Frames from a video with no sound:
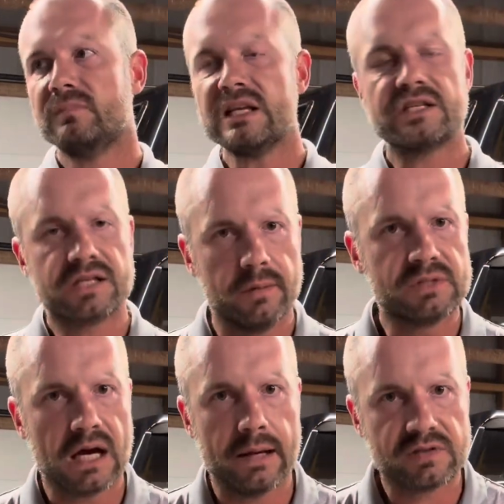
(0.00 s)

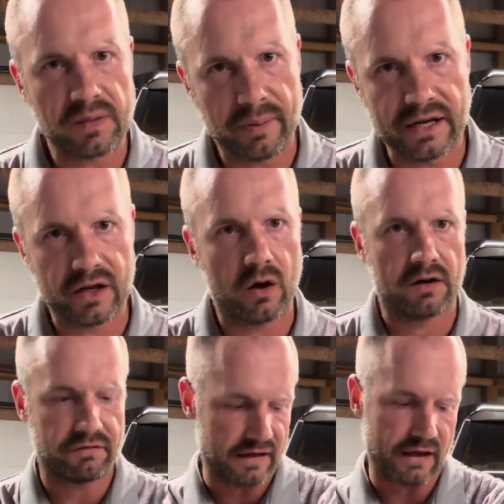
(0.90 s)
Sometimes, depending on
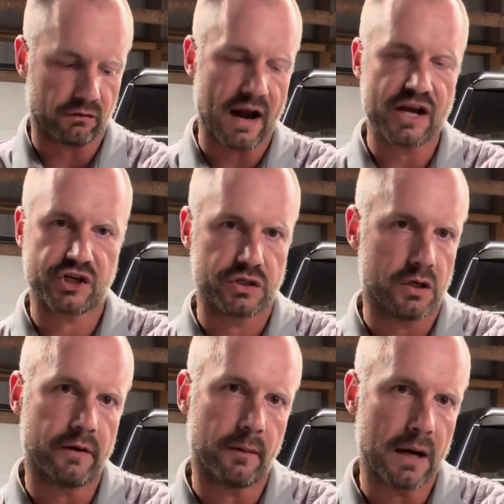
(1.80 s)
if they get rashes
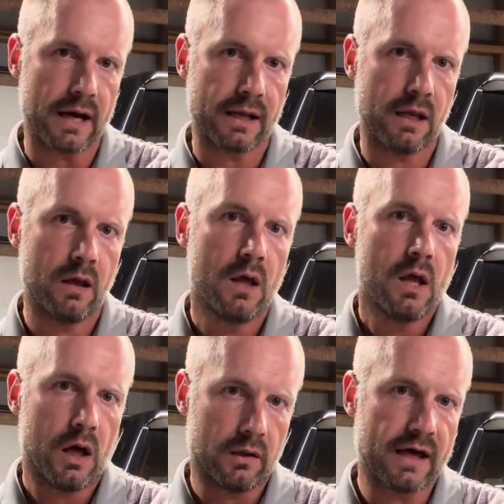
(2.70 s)
on their body,
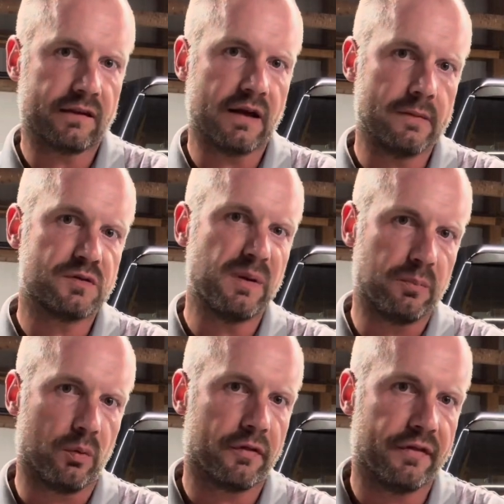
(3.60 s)
a lot of times
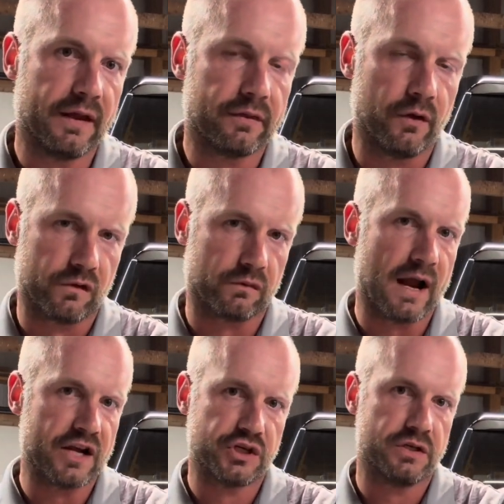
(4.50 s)
people will think those
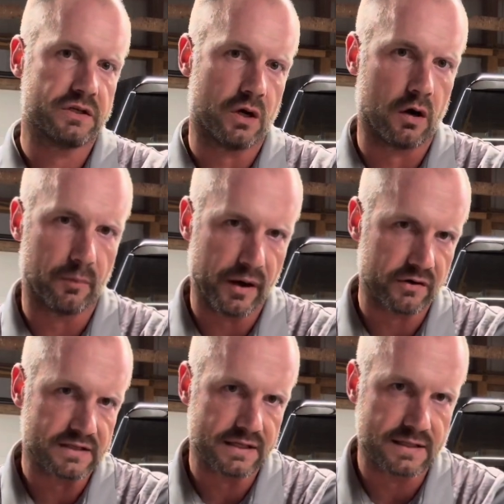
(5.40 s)
rashes are
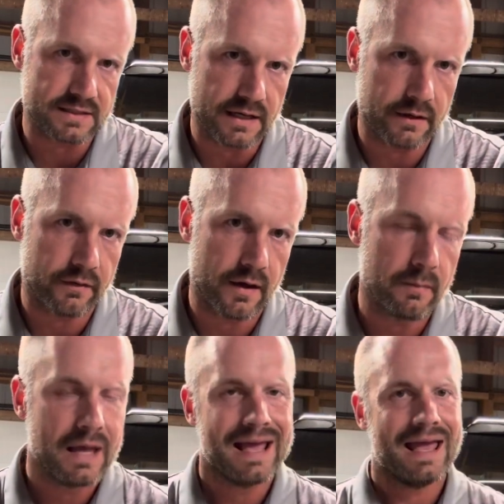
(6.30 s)
parasites inside of them.
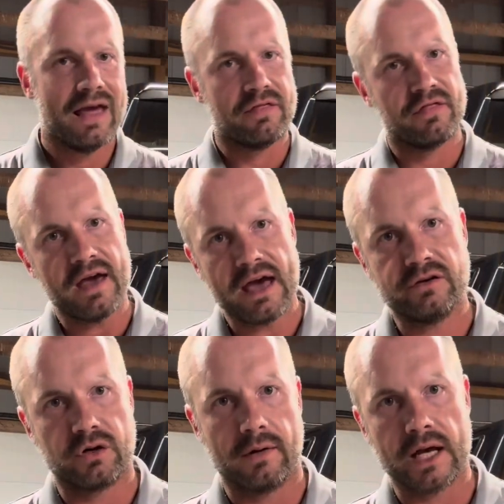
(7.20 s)
In that
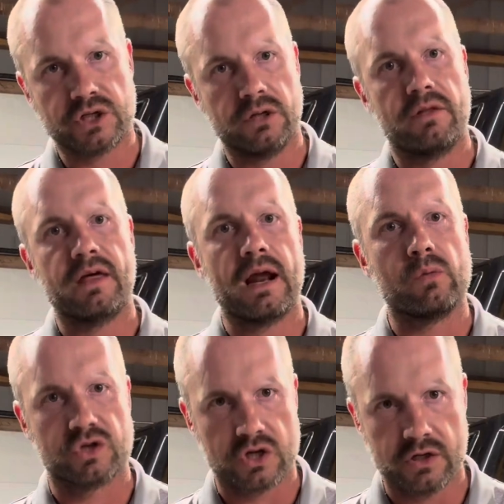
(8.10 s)
direction, then I
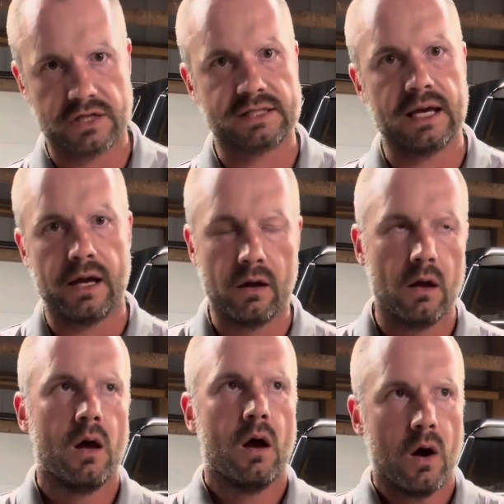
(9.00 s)
will start to say,
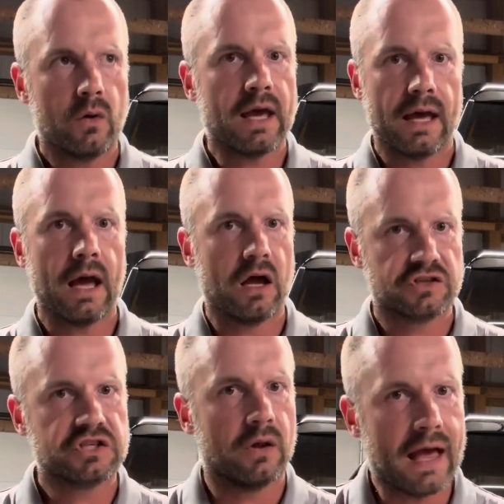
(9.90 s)
okay, I'll
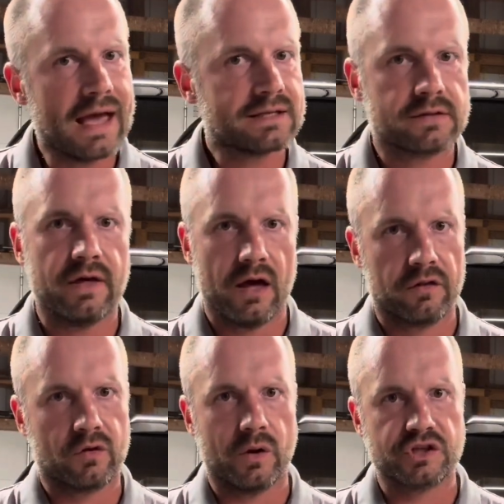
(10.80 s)
still ask the
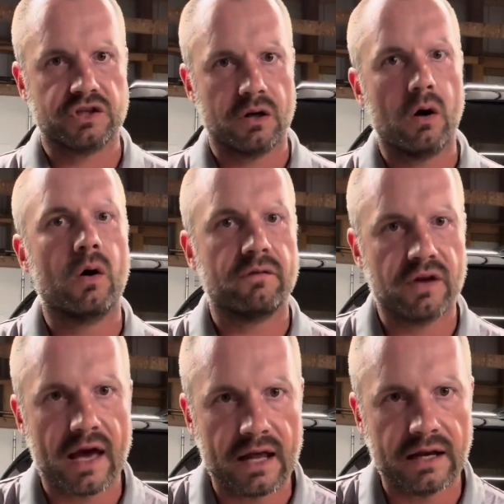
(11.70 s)
health question. Have you
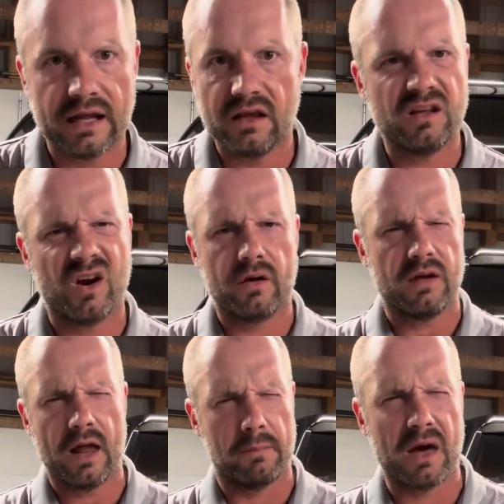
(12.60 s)
had any, you
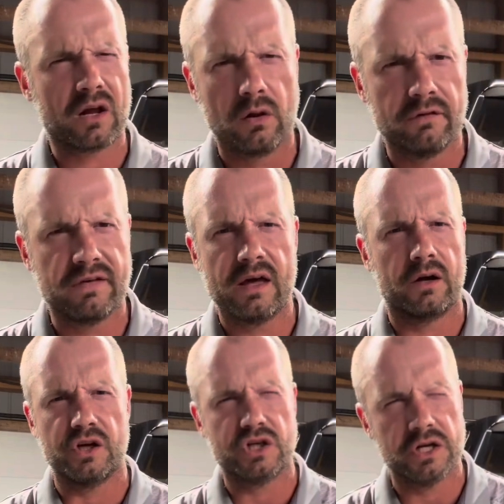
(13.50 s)
had a medical event or
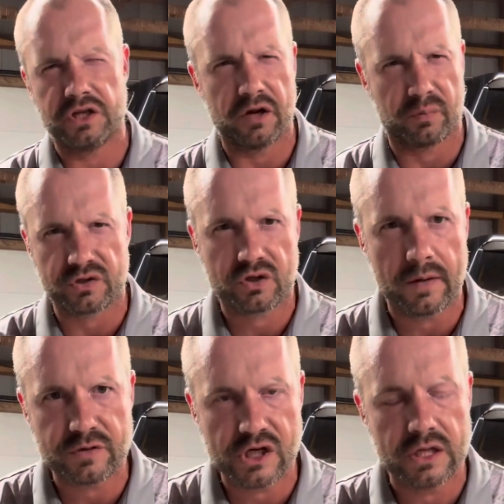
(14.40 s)
you changed any
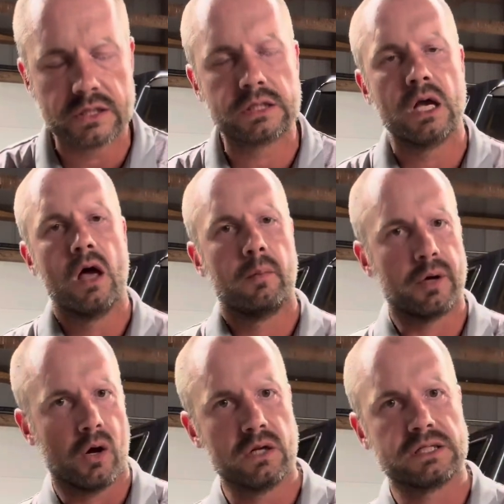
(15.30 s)
prescriptions? But
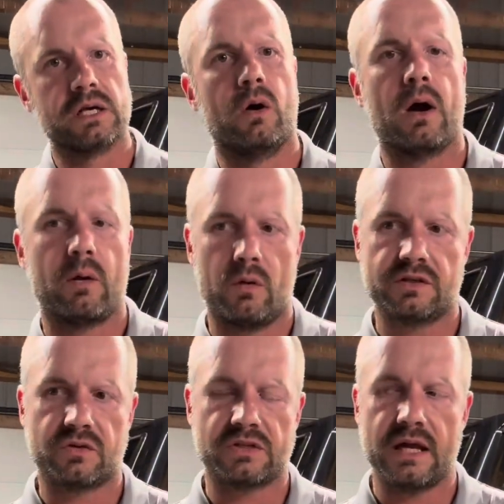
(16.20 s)
also, I will
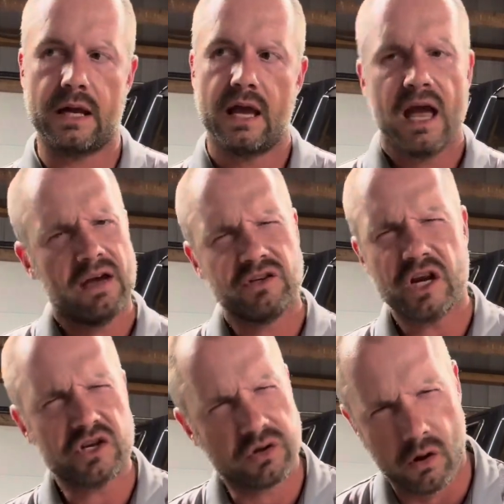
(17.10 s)
also say, have you
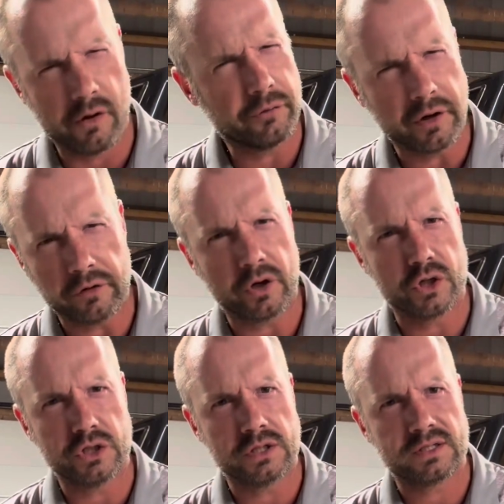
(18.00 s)
changed laundry
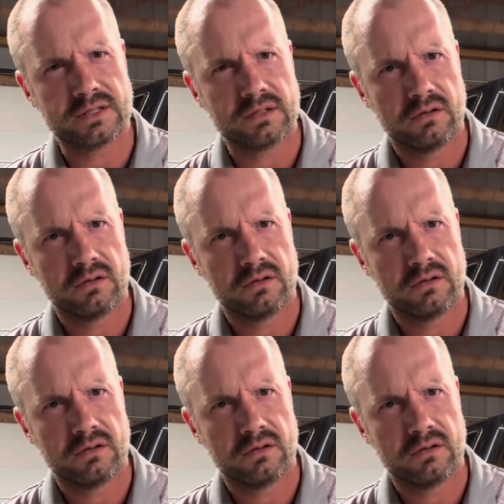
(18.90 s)
detergents,